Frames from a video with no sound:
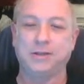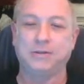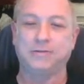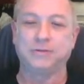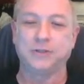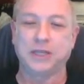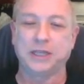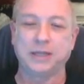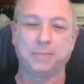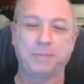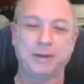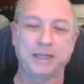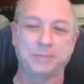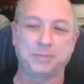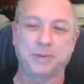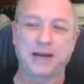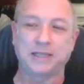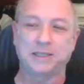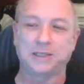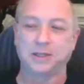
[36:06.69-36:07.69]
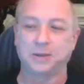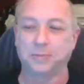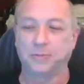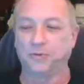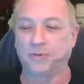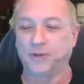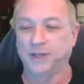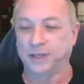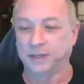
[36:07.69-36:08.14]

You've seen the best parts of the movie.